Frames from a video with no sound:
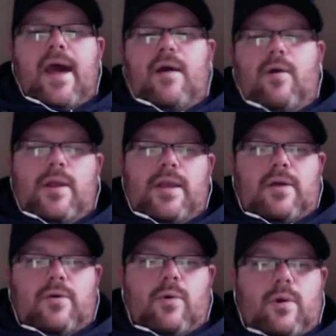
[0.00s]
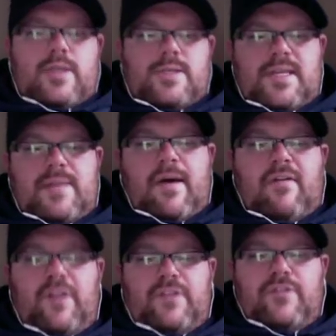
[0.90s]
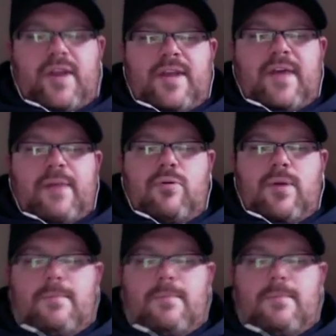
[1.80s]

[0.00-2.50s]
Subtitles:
or you just email filtering at that point.